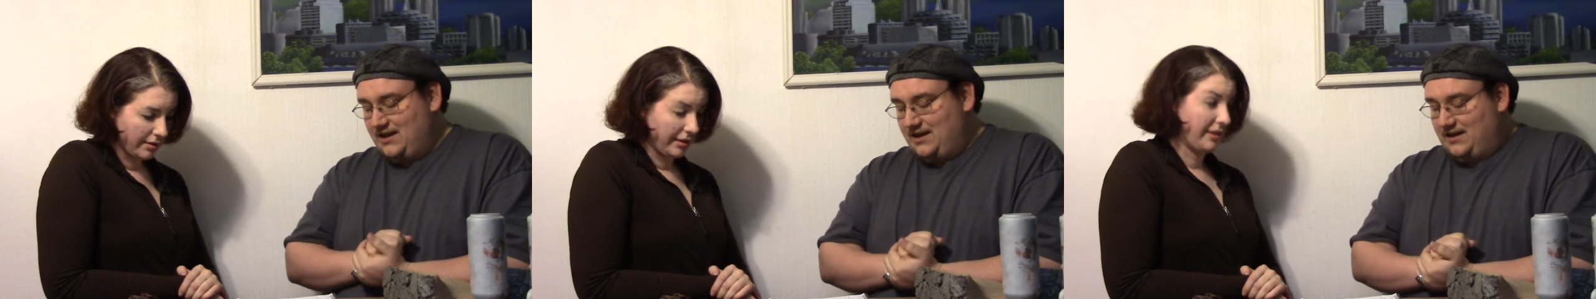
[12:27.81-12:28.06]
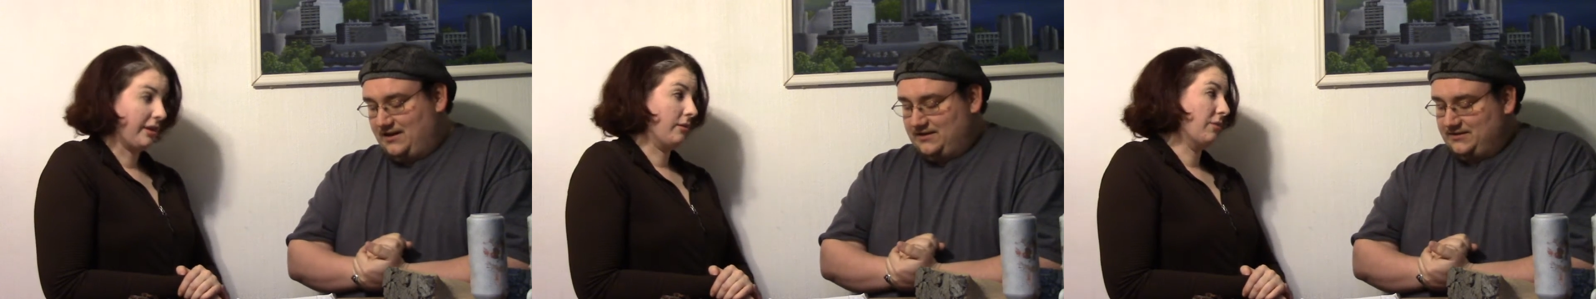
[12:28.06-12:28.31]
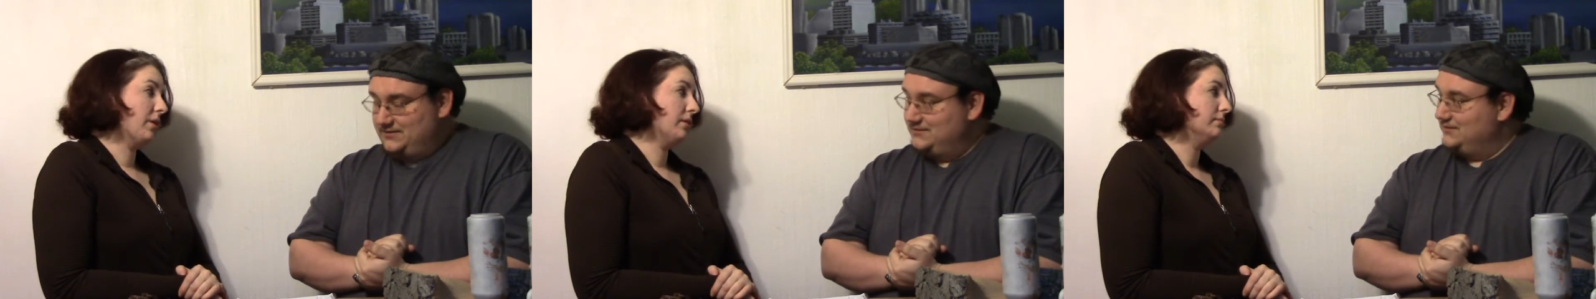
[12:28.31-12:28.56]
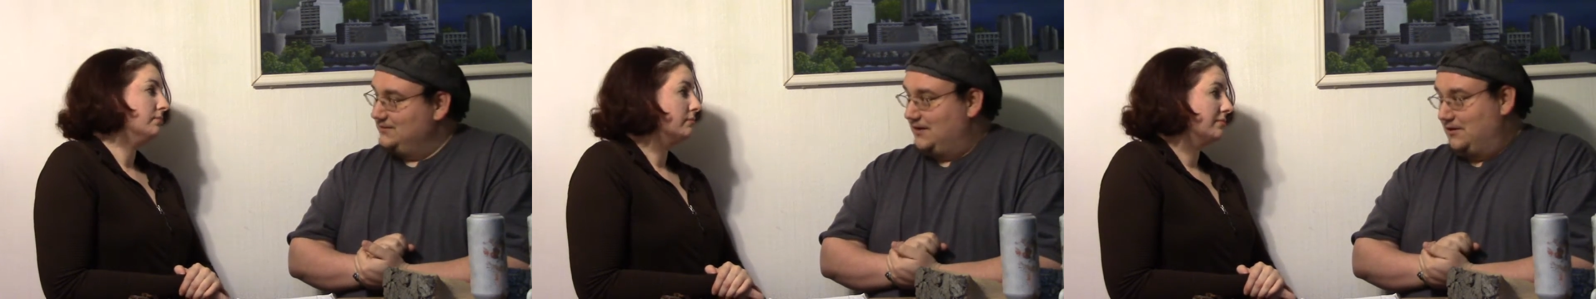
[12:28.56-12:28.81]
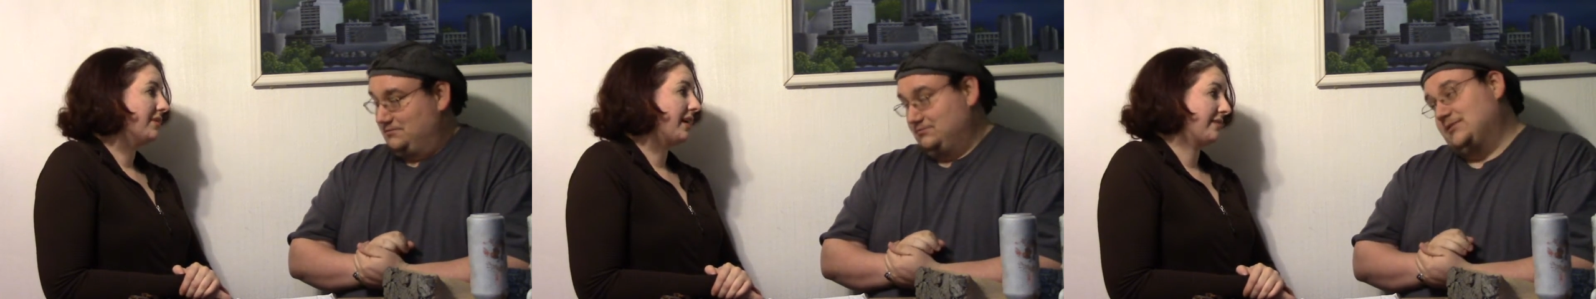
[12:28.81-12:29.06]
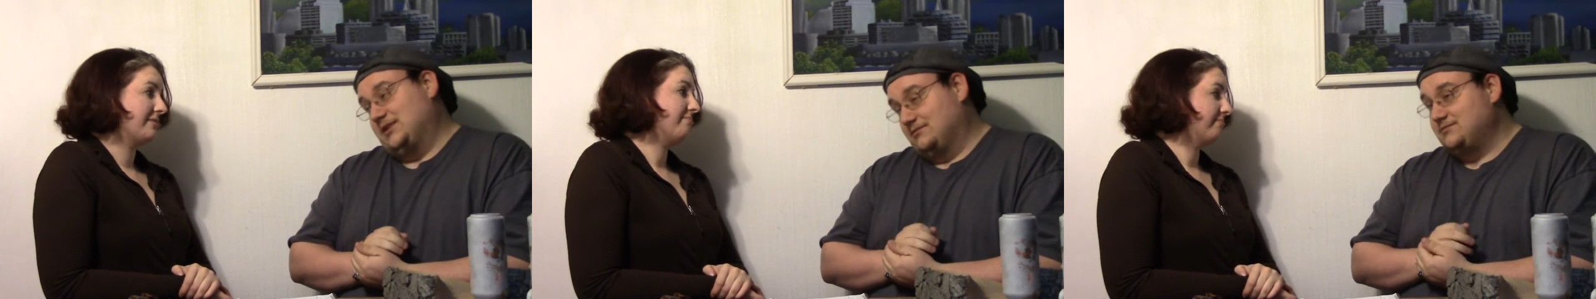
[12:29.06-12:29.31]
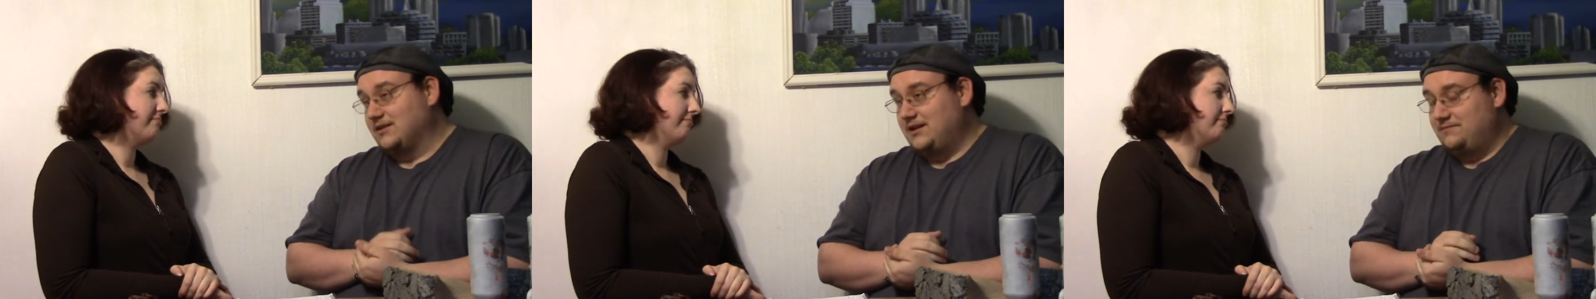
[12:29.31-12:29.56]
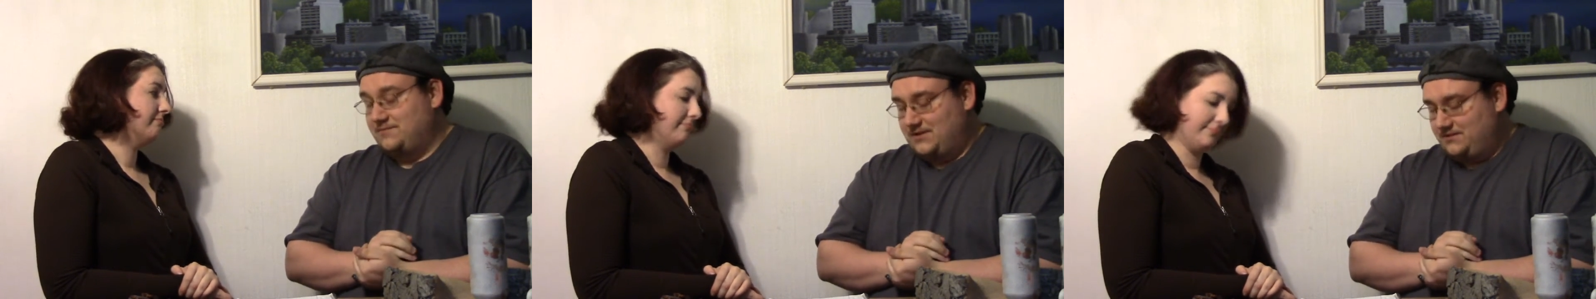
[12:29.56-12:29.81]
Speaker 1: I think it will. I,
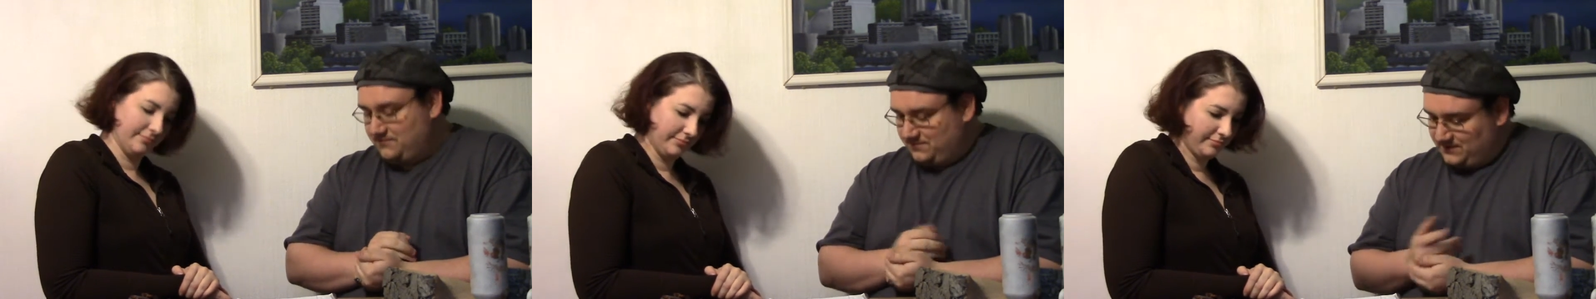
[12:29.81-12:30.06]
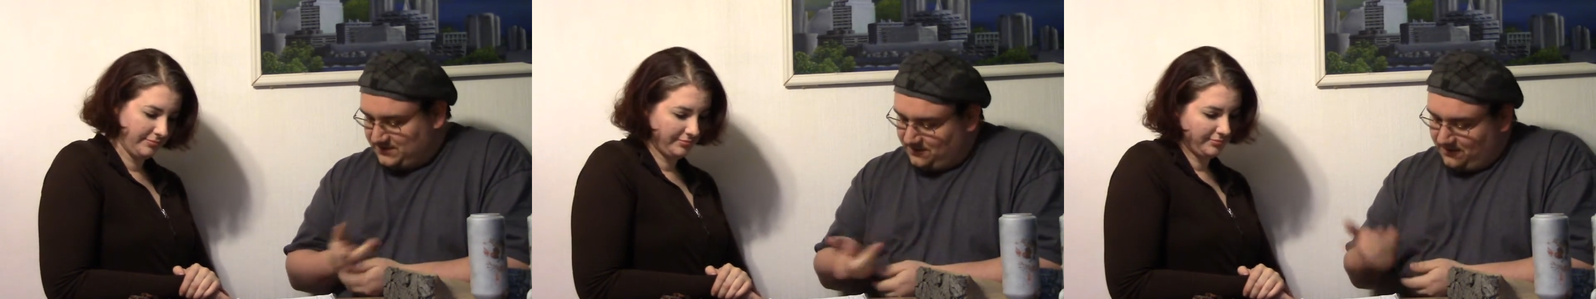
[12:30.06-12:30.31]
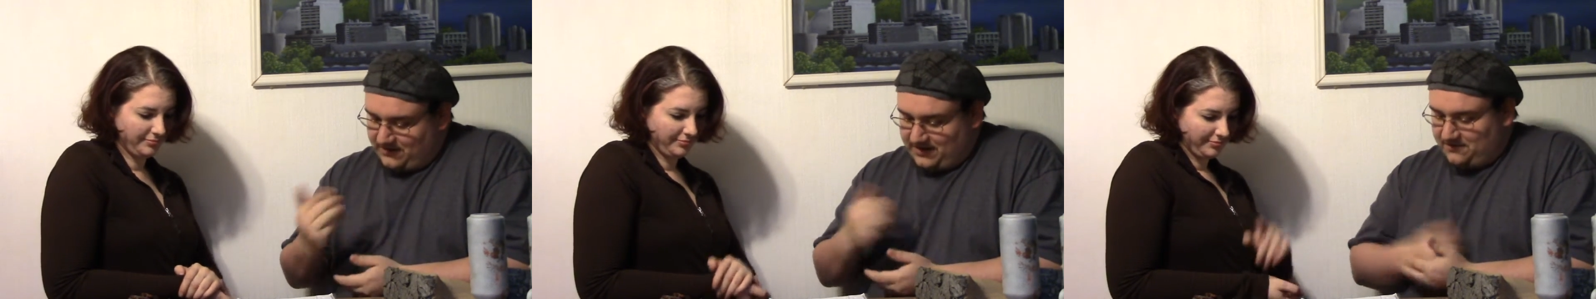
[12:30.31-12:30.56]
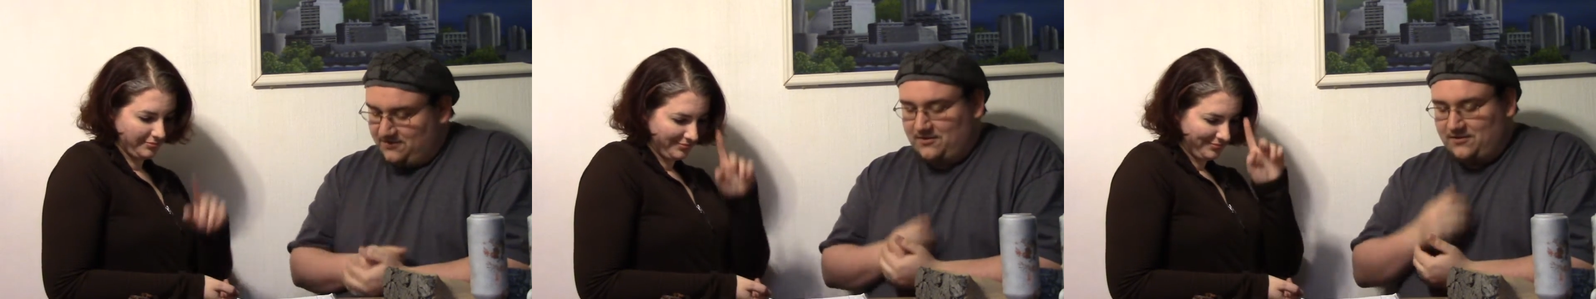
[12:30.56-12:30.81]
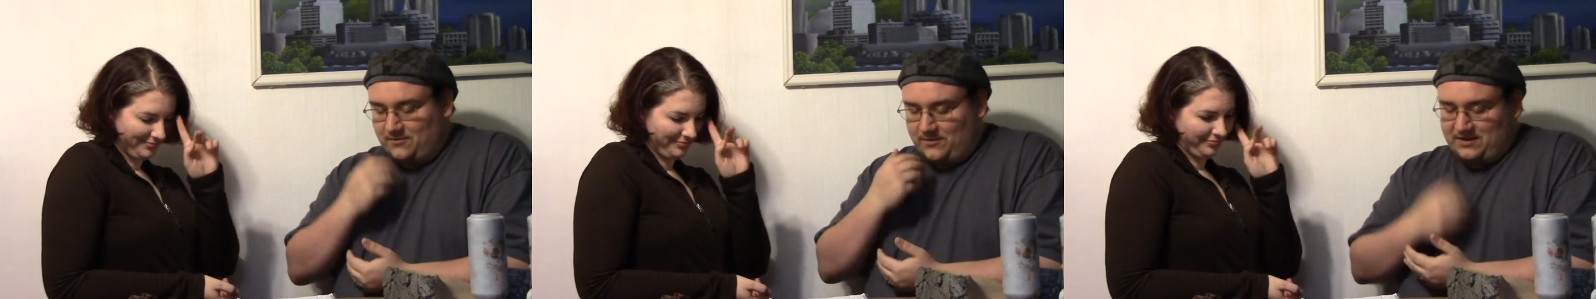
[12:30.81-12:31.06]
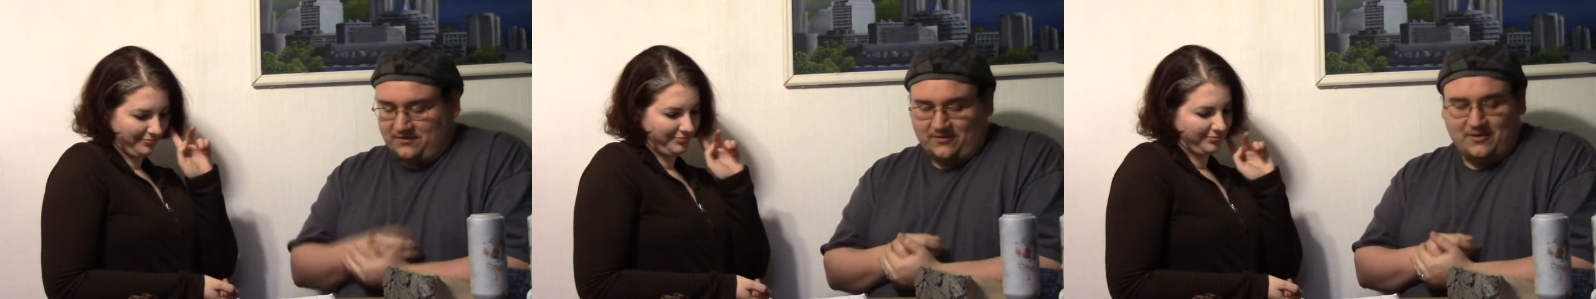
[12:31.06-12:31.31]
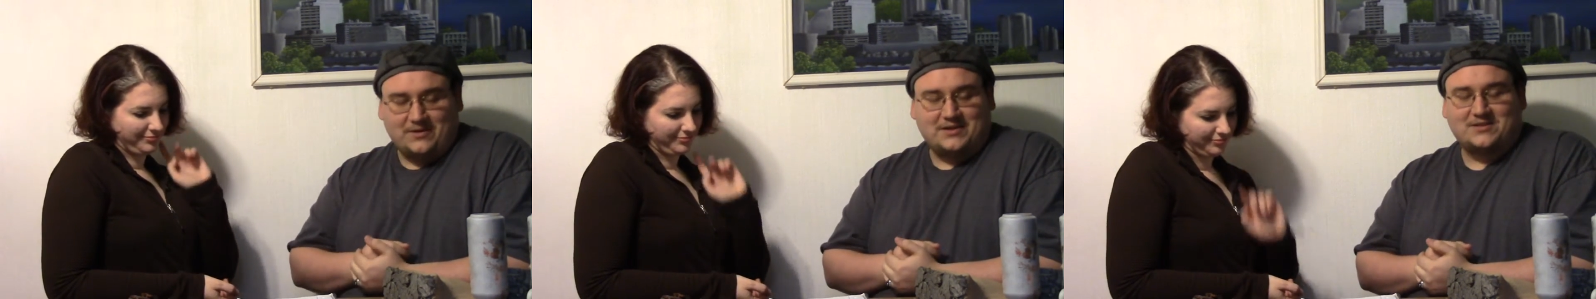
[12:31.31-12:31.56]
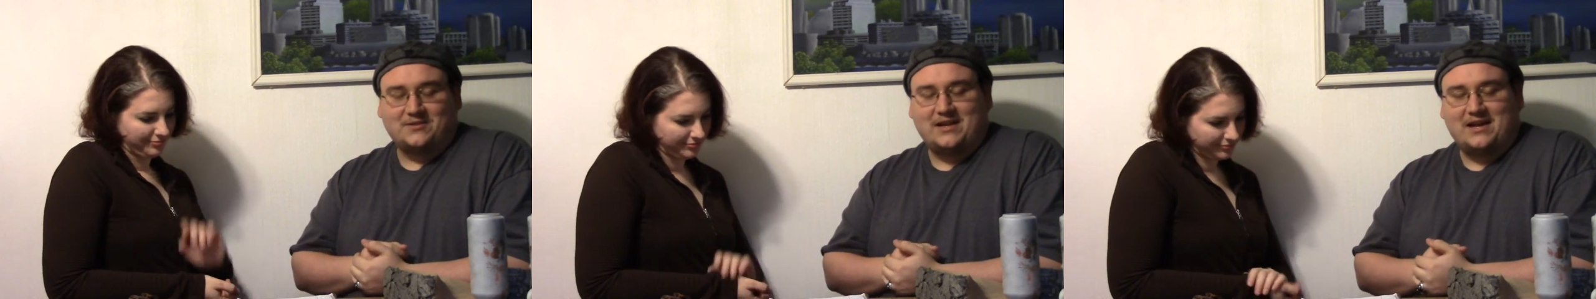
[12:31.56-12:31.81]
if, if it's already a third of the way through and
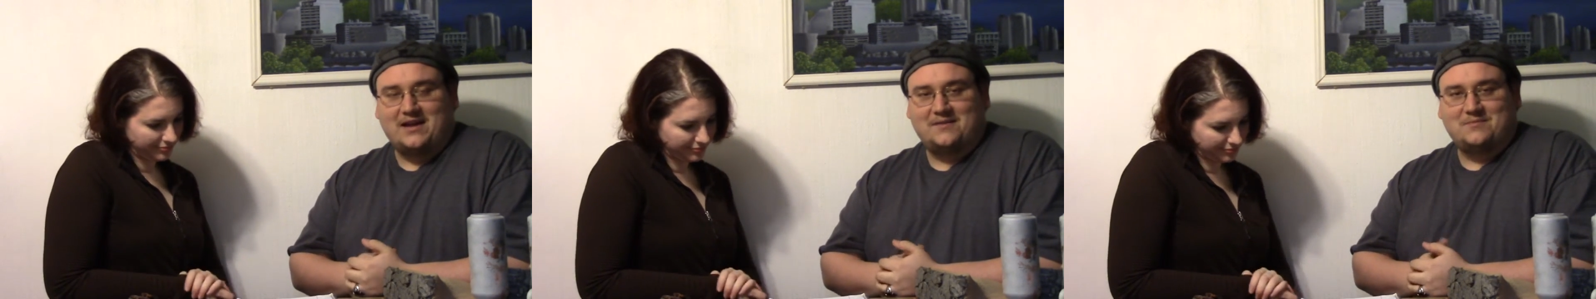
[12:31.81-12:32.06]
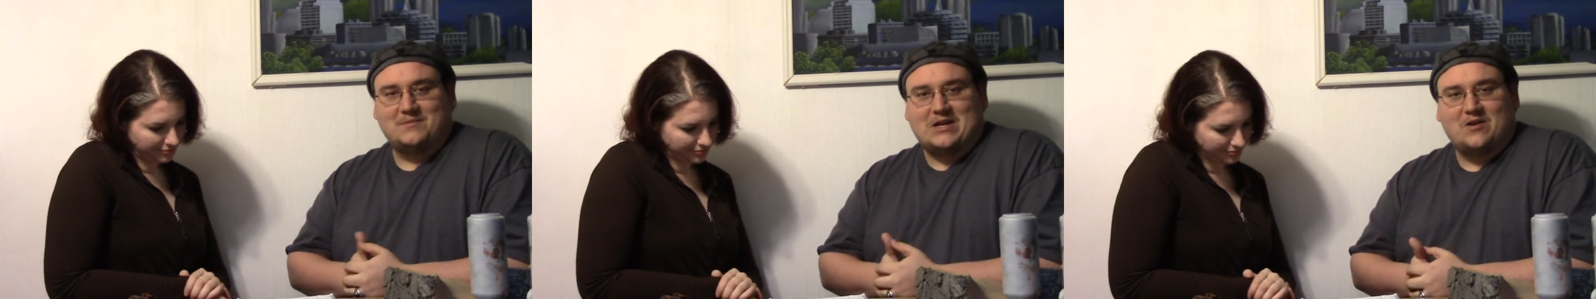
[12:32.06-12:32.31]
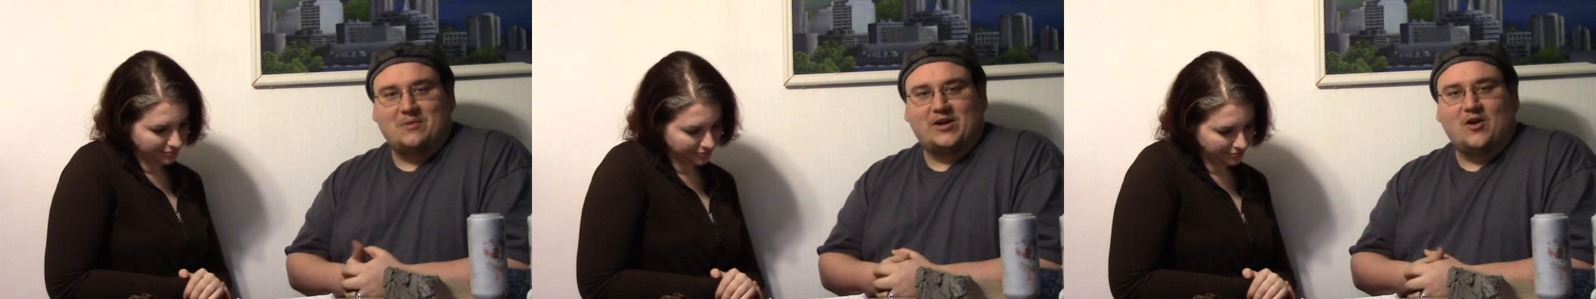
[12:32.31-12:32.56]
it's only had you know been